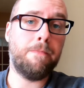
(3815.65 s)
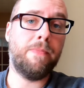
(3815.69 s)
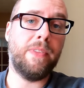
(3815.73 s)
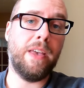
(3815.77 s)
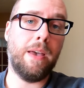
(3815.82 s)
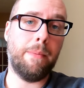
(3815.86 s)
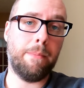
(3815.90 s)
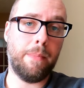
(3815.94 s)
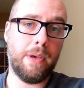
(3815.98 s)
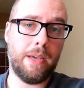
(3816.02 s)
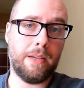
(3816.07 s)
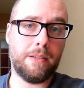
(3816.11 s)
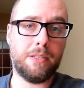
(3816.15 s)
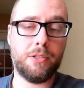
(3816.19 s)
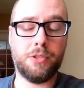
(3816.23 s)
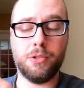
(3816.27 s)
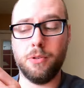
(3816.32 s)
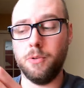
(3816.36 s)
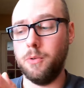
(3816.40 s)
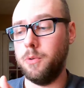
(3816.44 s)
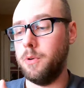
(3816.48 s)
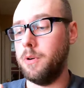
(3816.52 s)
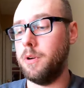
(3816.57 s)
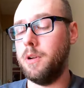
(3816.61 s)
That makes
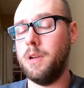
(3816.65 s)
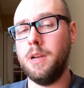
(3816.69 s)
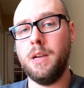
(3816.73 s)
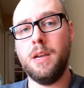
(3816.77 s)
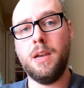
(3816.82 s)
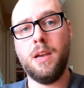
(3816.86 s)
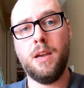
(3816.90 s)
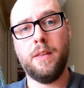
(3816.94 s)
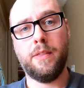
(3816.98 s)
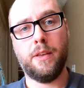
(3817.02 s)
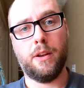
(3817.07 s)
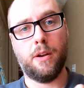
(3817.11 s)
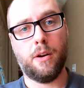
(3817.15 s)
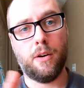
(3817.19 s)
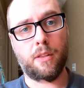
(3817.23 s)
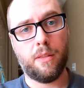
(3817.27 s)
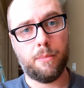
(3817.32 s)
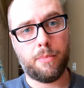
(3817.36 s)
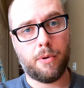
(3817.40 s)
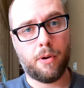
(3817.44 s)
sure that all the